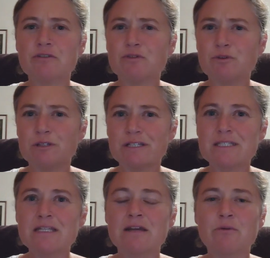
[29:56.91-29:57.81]
if you
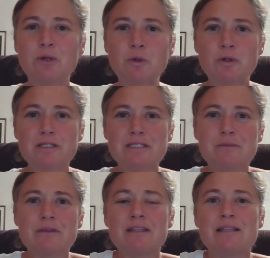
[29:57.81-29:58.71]
listen, I recorded
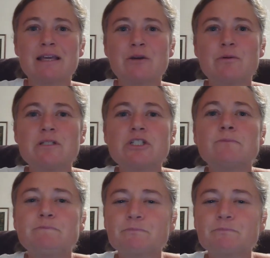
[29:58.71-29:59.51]
some of the language,